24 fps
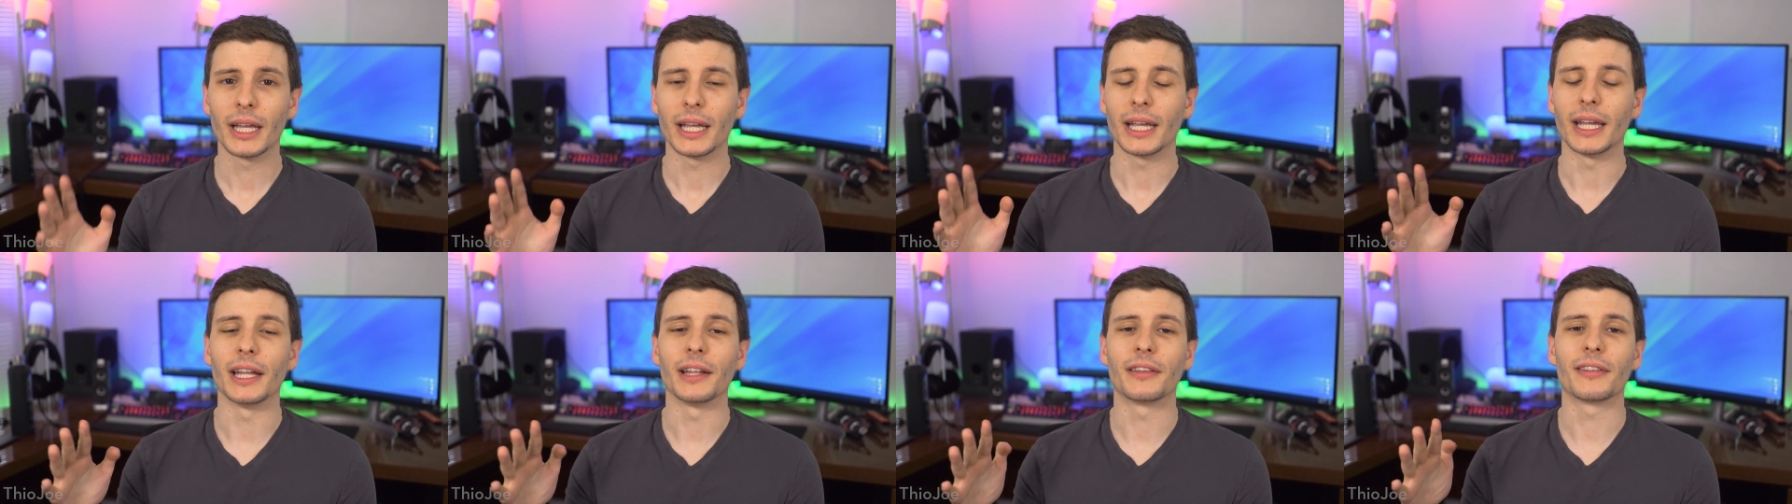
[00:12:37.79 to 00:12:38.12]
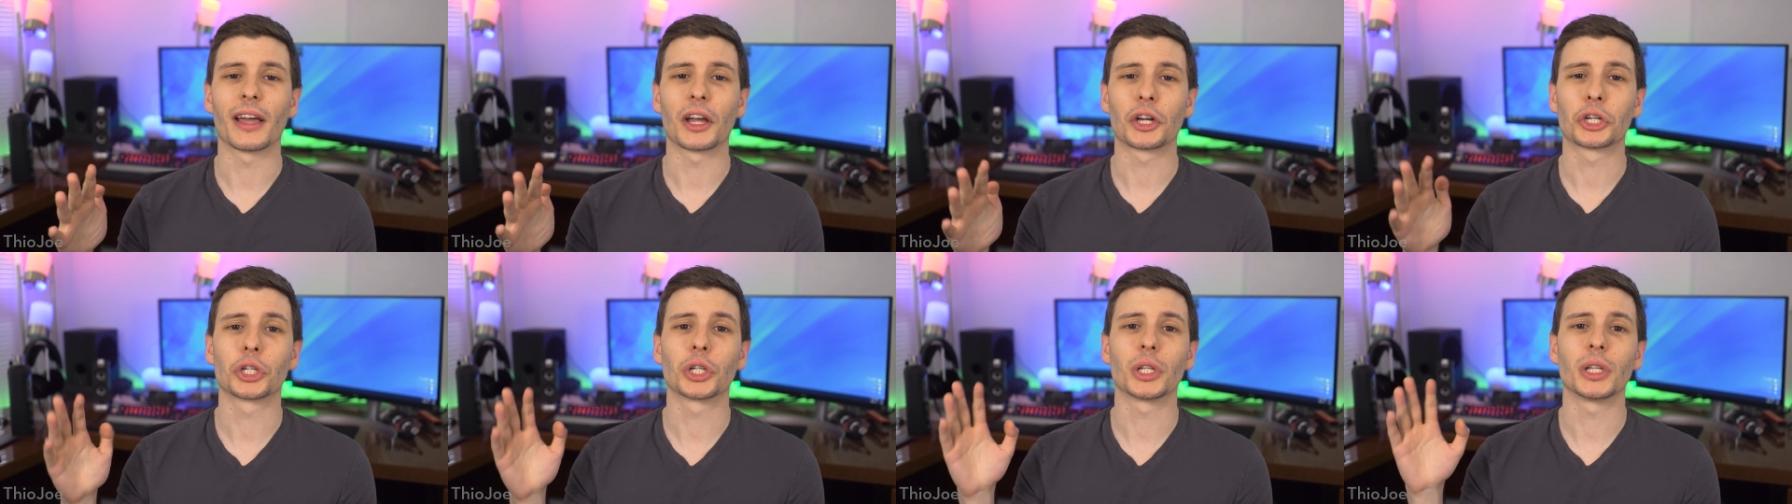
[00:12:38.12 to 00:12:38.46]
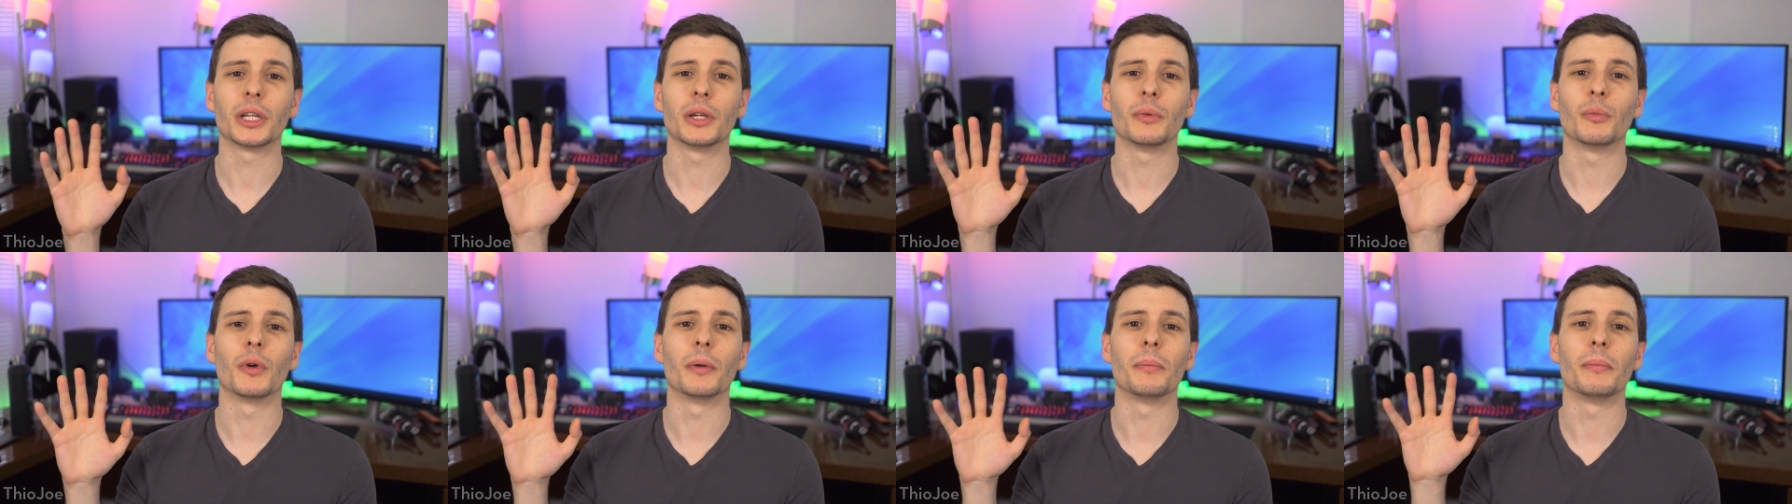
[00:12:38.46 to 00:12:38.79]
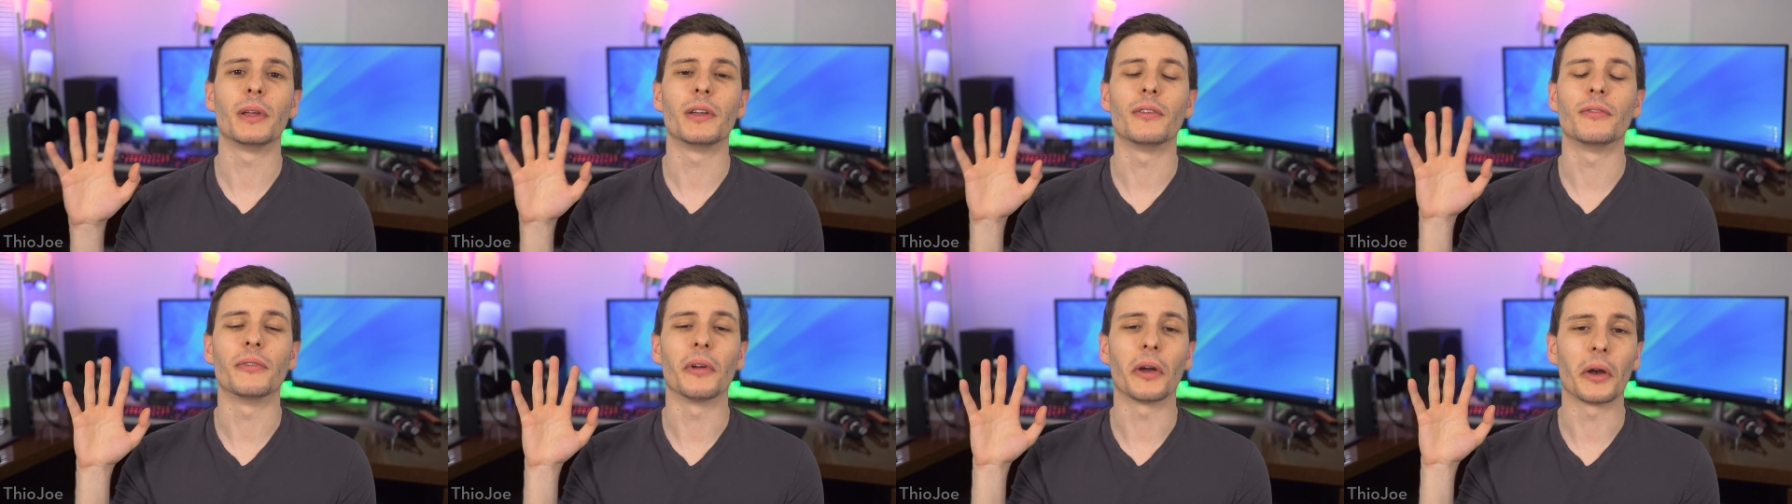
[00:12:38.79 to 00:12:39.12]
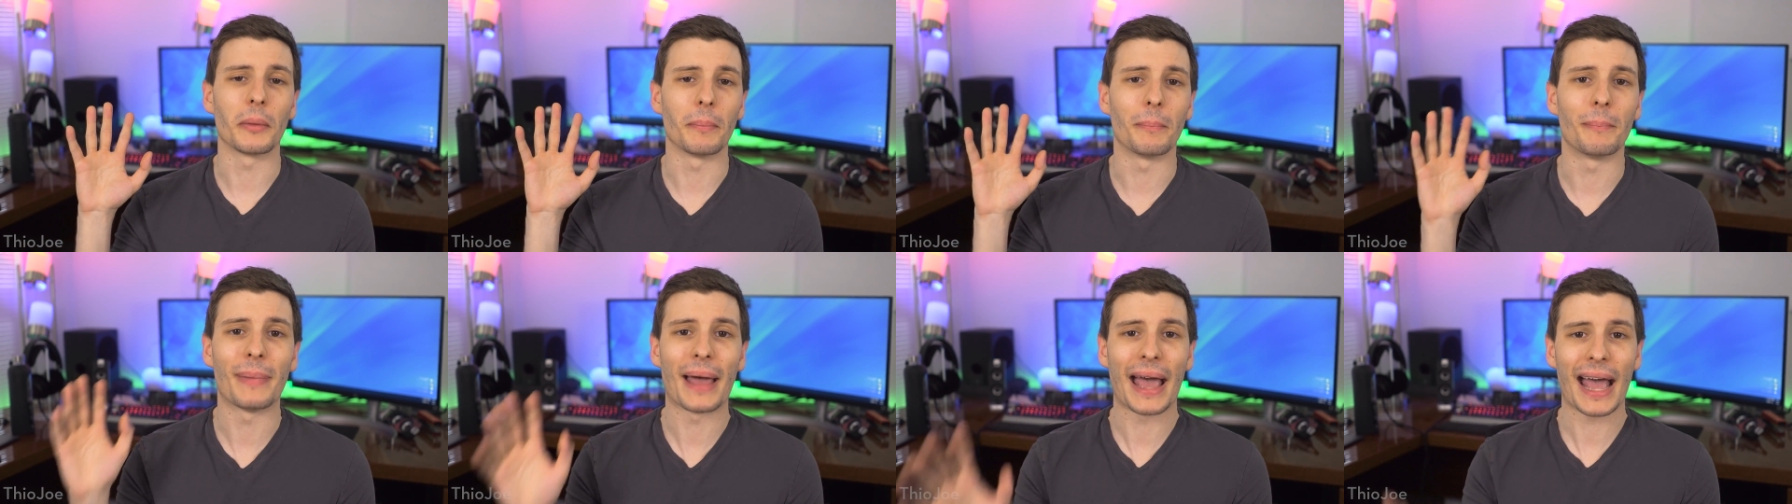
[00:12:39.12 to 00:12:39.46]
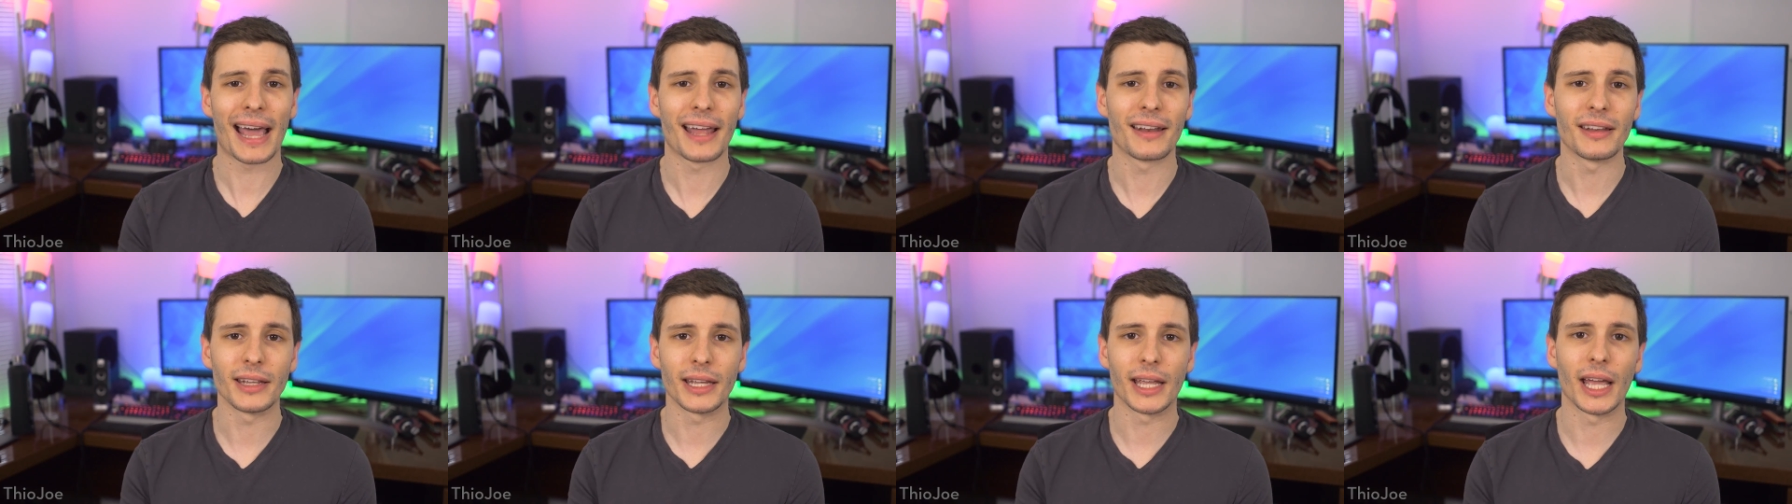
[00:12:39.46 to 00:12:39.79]
it's actually would be very
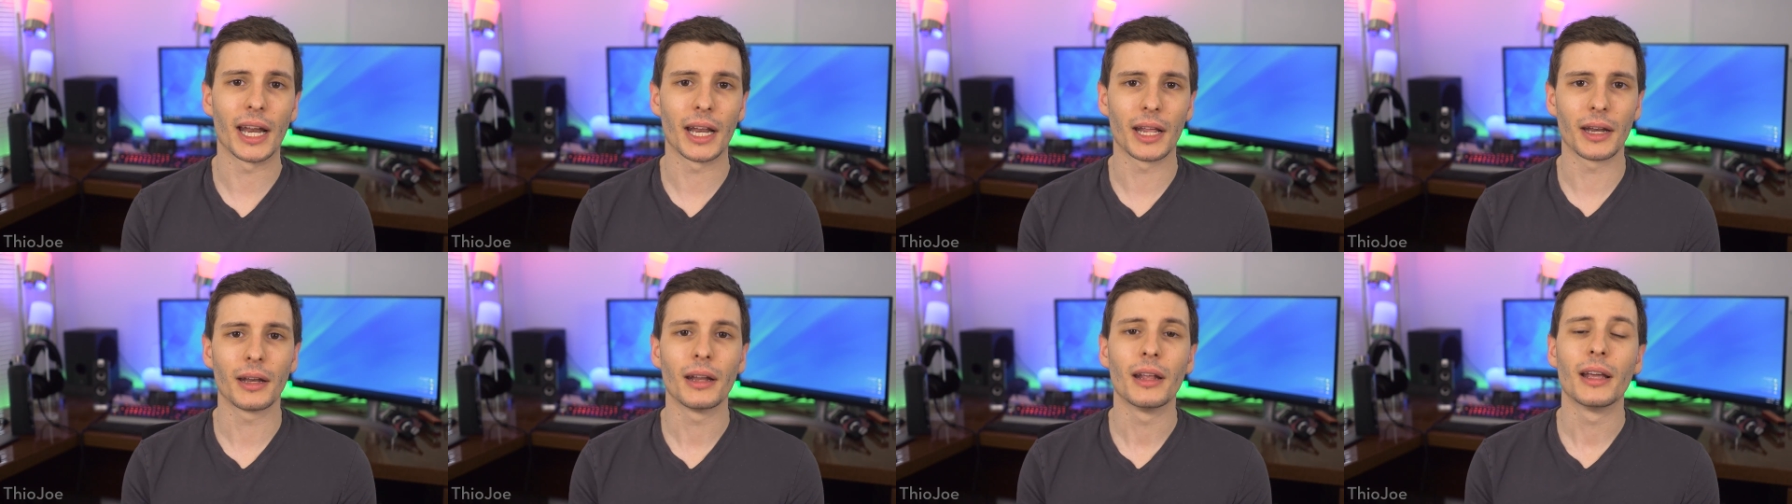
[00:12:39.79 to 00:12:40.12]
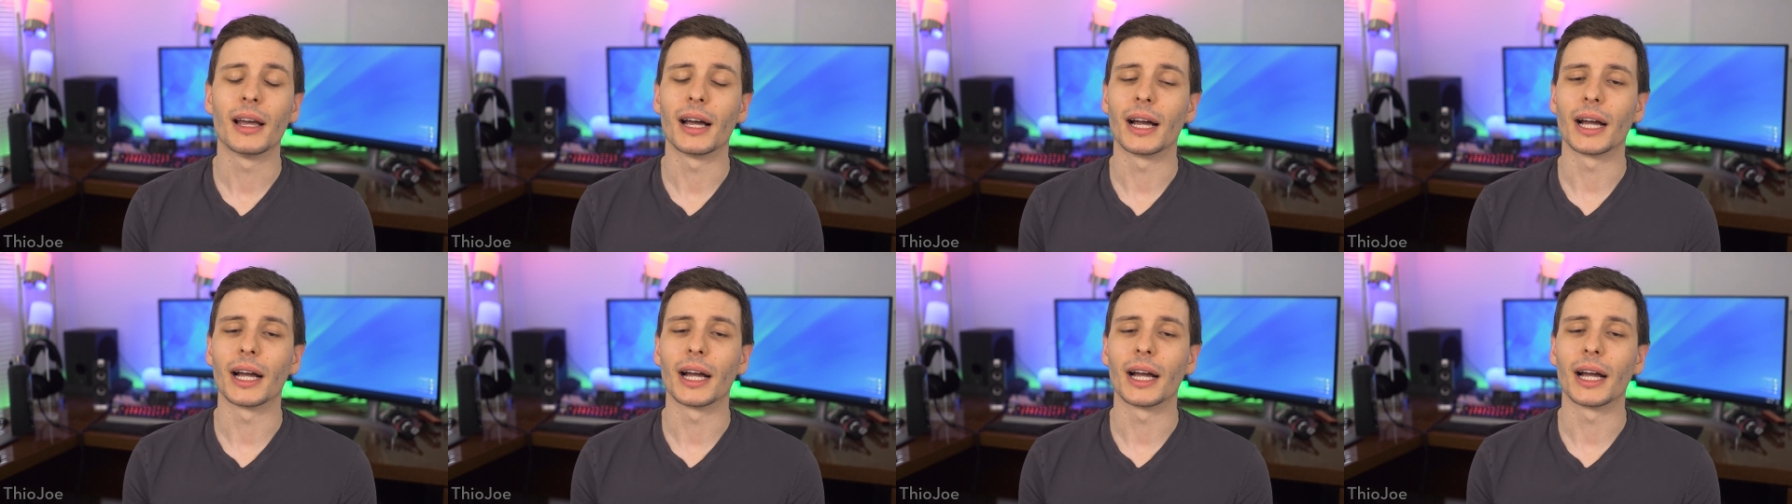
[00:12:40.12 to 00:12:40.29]
bad to get it,